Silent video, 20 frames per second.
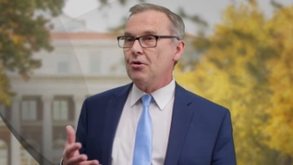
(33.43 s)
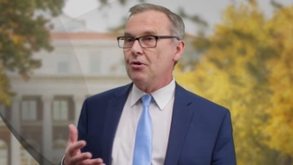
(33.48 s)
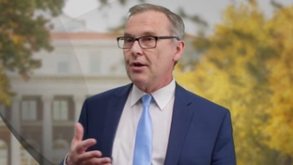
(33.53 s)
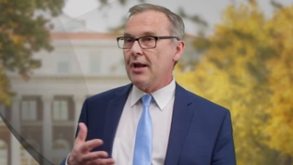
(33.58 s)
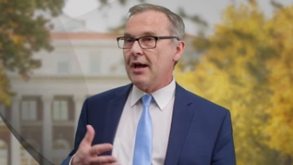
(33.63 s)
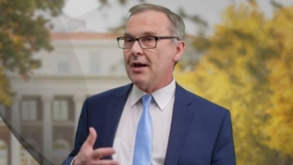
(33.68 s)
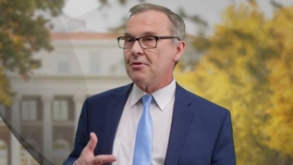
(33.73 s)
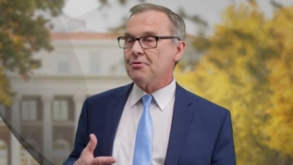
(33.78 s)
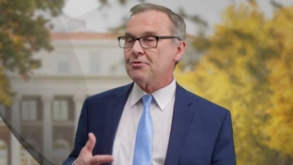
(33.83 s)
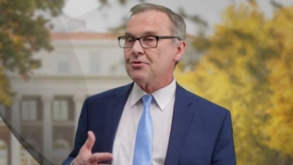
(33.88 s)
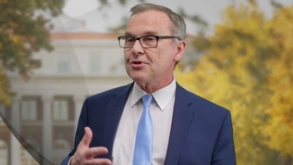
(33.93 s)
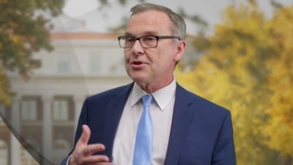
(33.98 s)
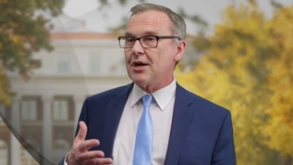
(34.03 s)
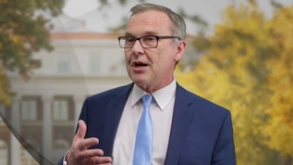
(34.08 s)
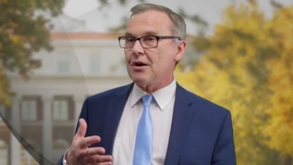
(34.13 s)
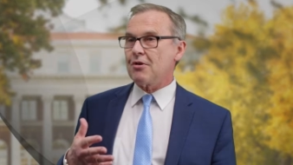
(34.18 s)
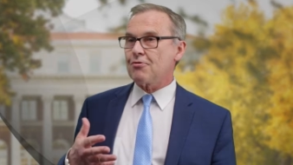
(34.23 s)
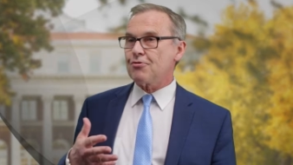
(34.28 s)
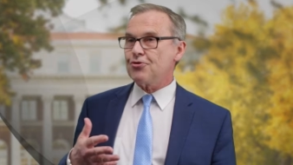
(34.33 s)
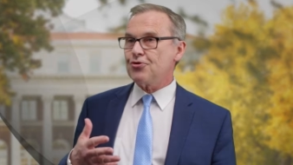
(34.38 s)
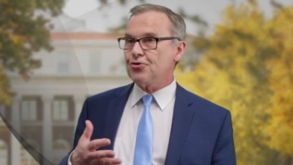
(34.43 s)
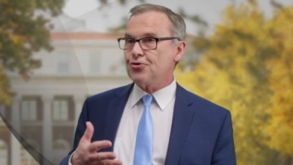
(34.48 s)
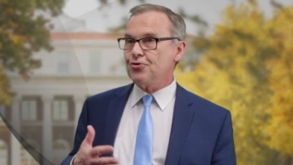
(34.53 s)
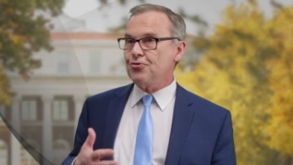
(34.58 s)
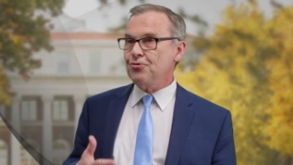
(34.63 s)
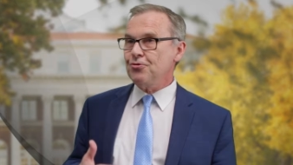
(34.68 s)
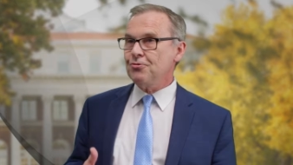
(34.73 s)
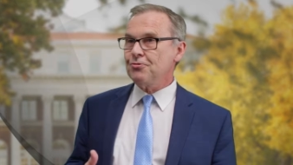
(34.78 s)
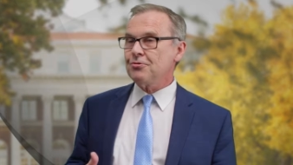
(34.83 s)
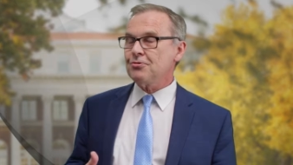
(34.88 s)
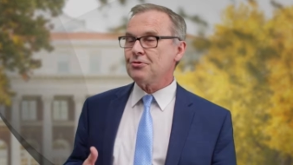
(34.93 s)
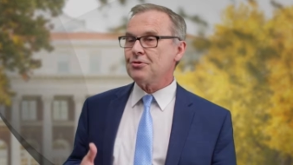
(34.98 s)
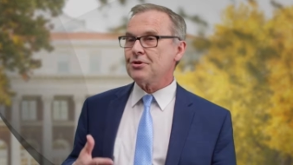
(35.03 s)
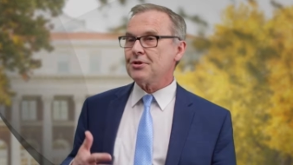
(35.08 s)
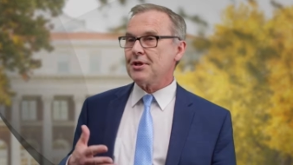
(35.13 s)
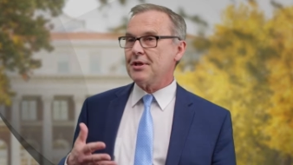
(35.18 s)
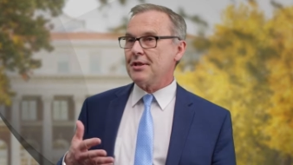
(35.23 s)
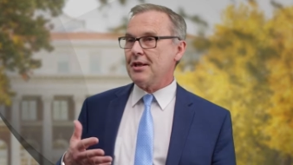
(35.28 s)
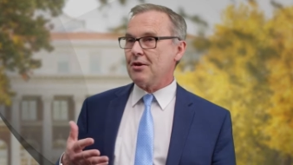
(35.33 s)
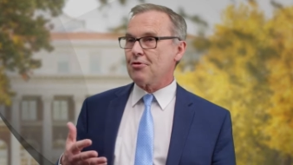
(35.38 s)
allows our
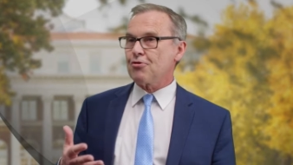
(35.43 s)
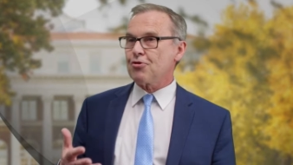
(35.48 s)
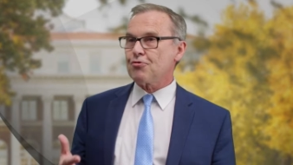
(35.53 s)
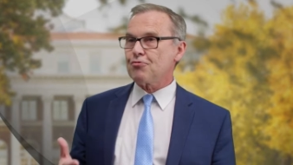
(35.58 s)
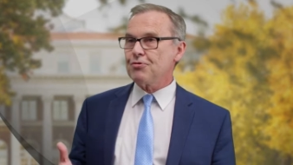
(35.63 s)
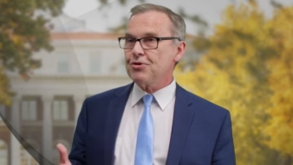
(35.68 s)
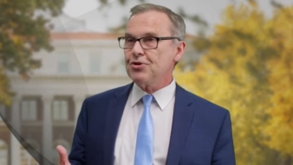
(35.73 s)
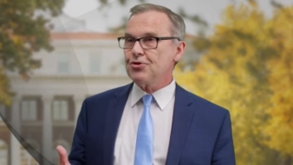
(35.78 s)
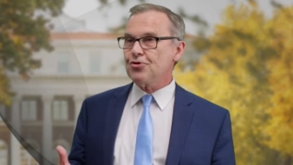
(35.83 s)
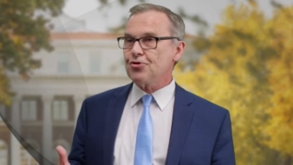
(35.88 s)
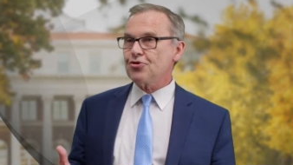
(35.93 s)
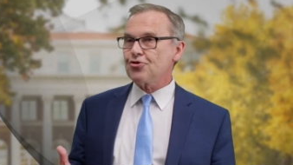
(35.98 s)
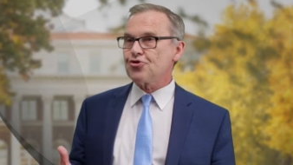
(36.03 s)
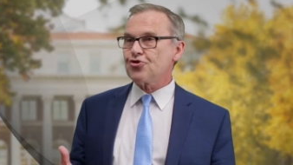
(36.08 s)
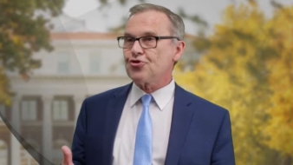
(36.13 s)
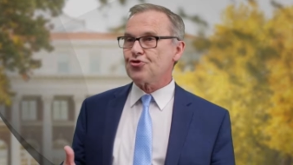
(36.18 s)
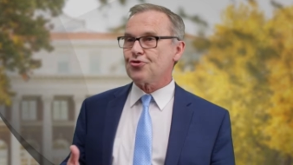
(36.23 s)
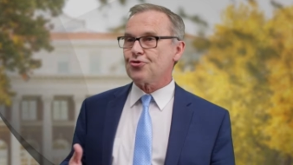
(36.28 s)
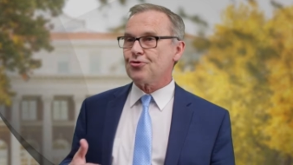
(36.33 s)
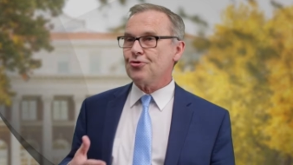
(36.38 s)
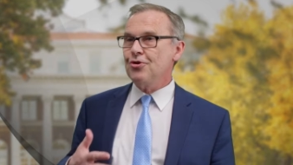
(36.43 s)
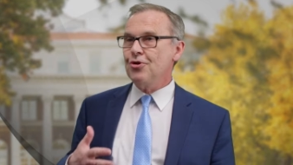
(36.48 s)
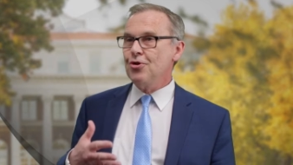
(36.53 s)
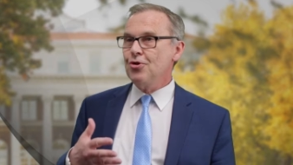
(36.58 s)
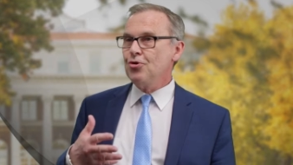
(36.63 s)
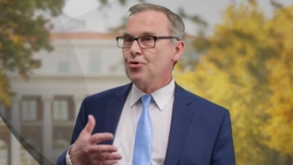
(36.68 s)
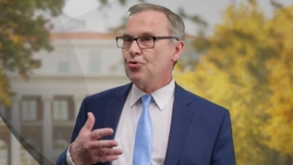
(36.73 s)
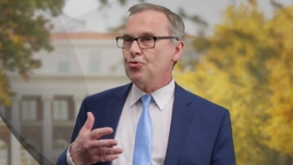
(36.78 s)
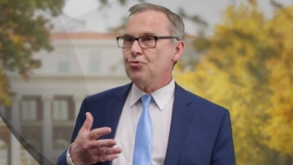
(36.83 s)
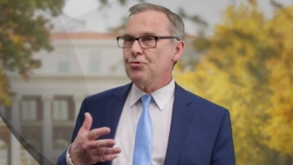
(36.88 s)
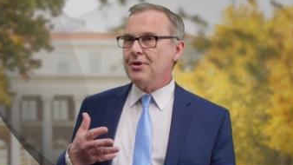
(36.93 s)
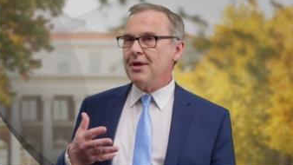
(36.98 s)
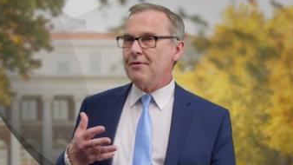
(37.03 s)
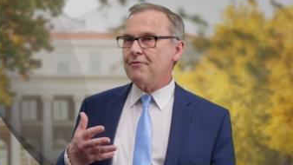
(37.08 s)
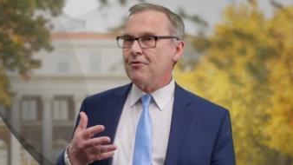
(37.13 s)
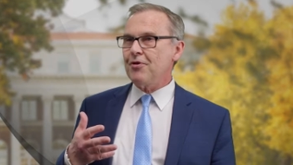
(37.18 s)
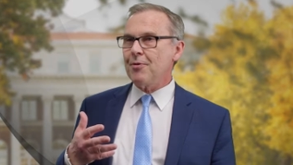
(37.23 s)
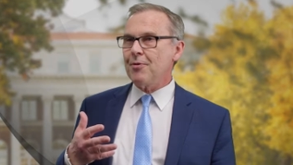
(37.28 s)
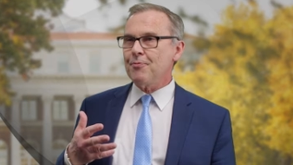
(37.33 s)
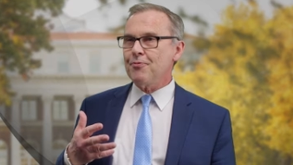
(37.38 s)
students and our researcher to
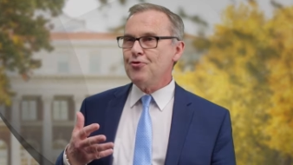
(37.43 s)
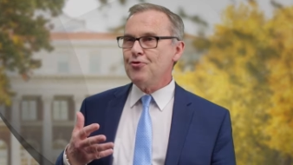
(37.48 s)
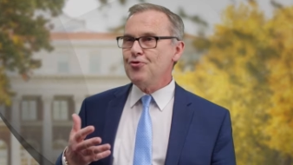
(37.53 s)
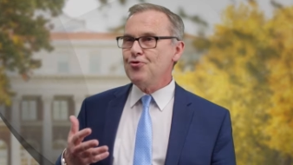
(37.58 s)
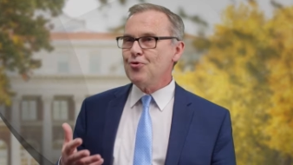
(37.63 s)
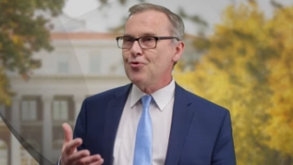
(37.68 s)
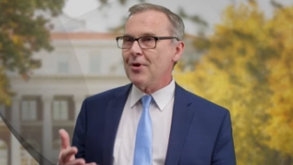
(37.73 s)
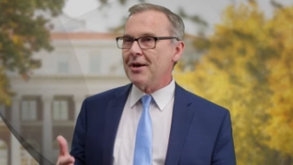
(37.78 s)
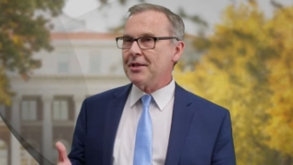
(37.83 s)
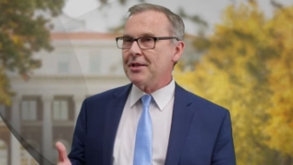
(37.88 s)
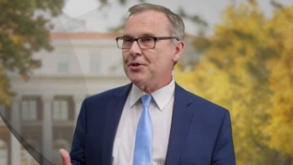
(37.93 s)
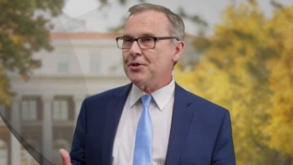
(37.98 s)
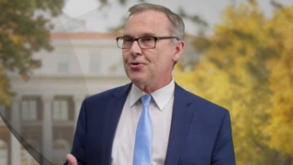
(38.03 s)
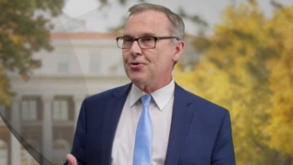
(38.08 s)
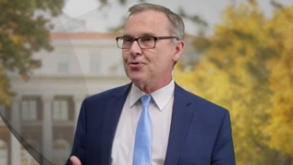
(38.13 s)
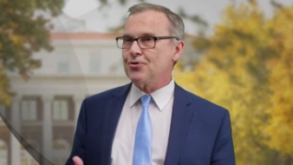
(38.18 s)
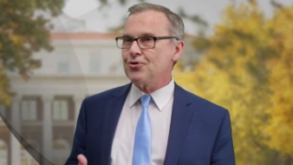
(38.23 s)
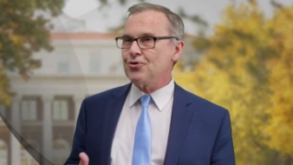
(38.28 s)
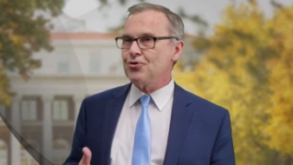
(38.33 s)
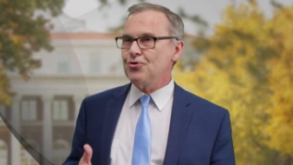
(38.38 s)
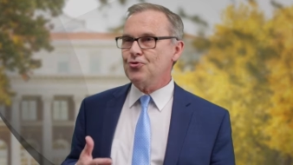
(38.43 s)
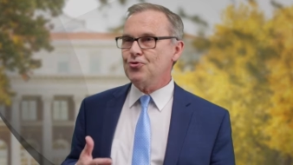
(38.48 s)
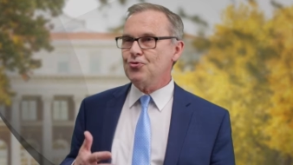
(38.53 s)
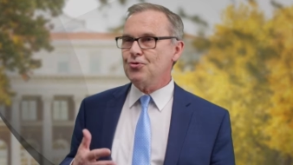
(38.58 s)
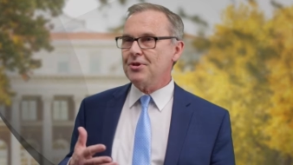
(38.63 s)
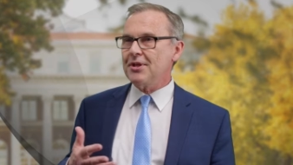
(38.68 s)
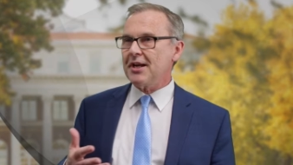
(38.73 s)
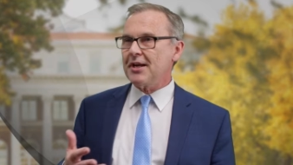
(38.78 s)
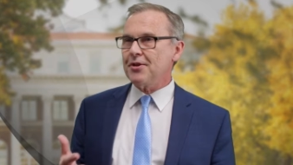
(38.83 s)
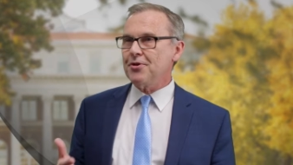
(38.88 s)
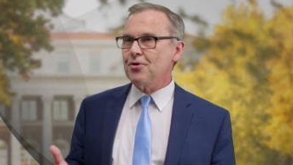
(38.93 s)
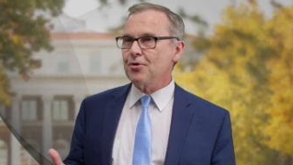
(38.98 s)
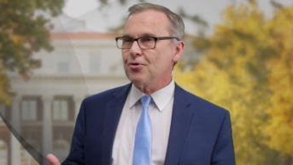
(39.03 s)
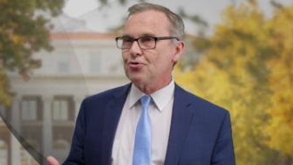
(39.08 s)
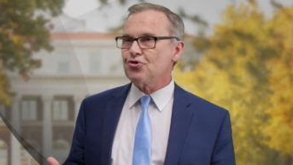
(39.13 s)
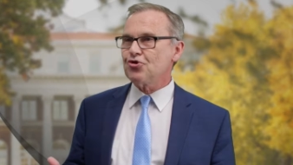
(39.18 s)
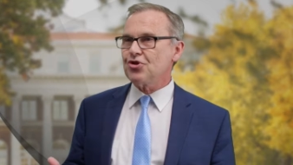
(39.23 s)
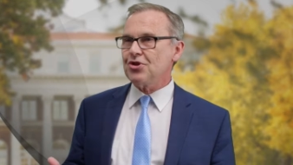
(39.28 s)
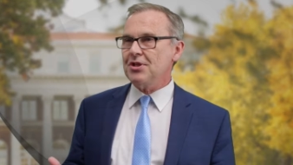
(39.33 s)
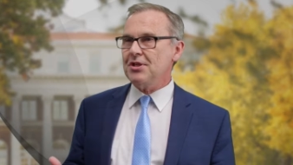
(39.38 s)
develop new ideas, new
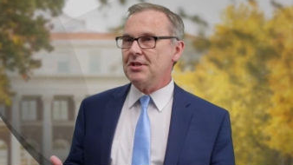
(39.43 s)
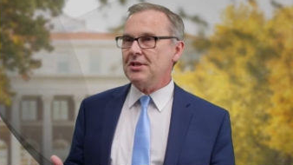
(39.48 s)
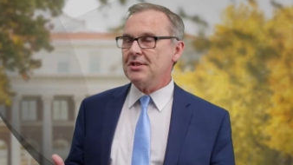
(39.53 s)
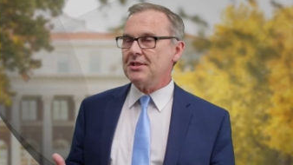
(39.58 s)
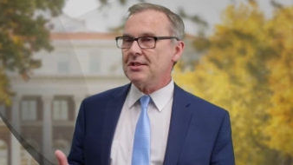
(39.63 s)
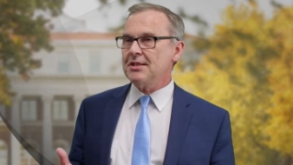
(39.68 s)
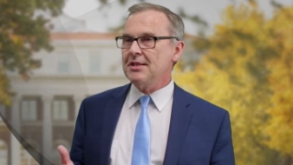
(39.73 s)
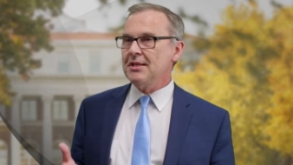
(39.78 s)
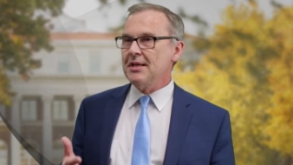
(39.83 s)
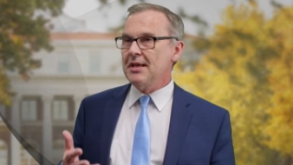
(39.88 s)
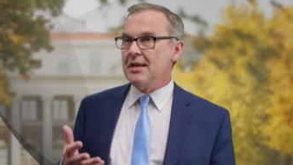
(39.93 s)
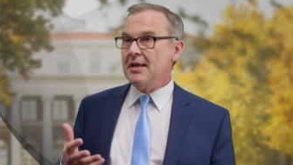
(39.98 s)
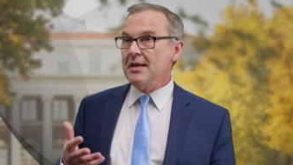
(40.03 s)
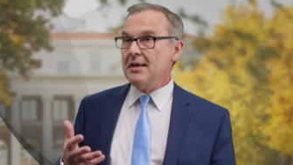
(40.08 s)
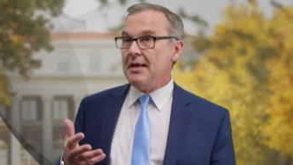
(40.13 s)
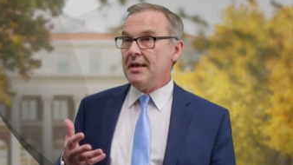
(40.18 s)
technologies,